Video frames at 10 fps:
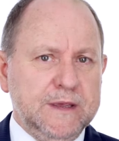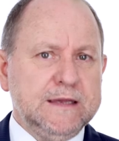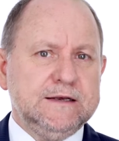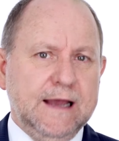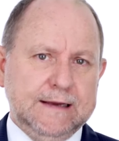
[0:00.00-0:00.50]

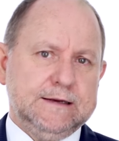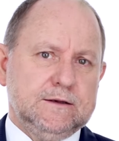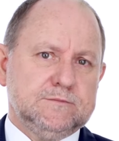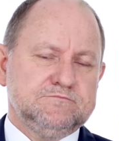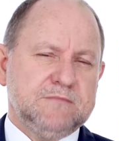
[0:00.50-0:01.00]
big data.
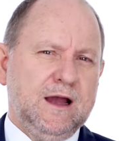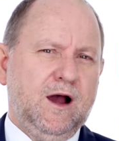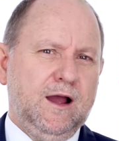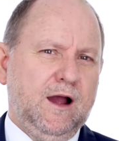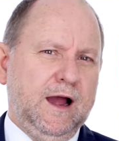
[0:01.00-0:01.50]

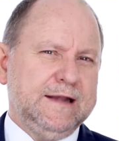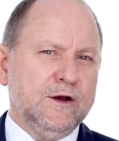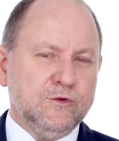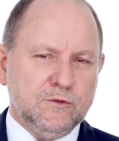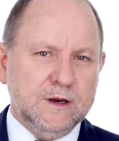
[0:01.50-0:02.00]
Now, I
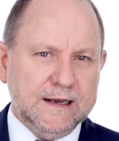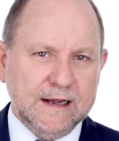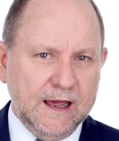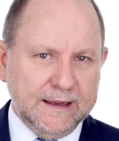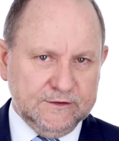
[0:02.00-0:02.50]
don't really
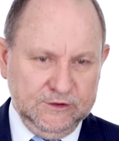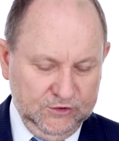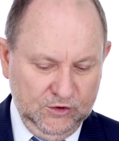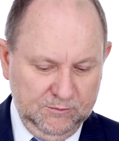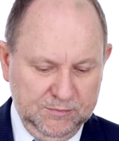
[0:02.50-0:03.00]
like the
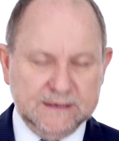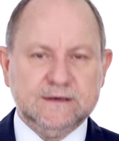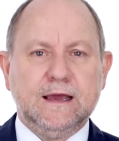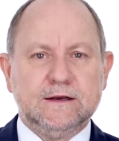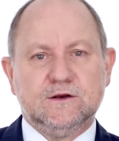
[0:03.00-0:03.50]
term big
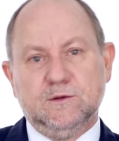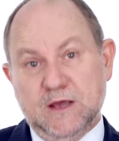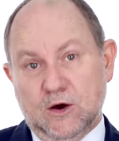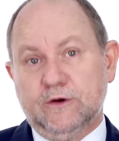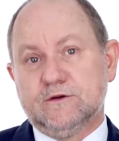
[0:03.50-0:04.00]
data, to
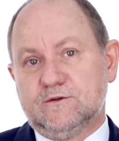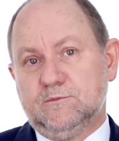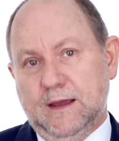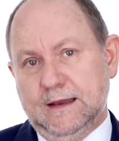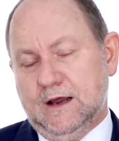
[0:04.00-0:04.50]
be honest,
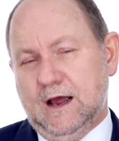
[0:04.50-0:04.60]
and